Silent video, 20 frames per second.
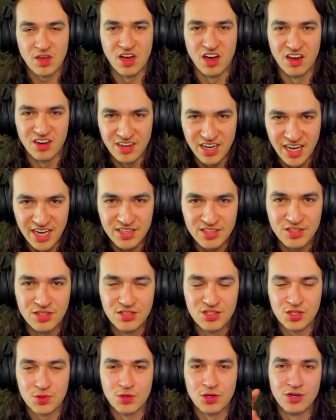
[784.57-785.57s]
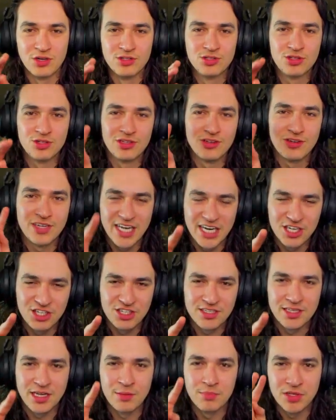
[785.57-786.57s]
Alright, so we're going to
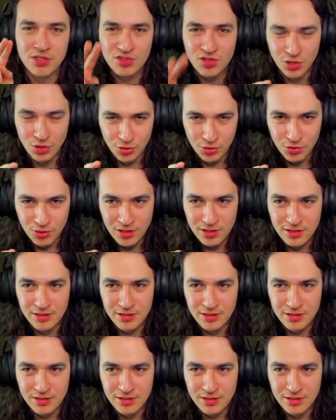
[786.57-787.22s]
location number 2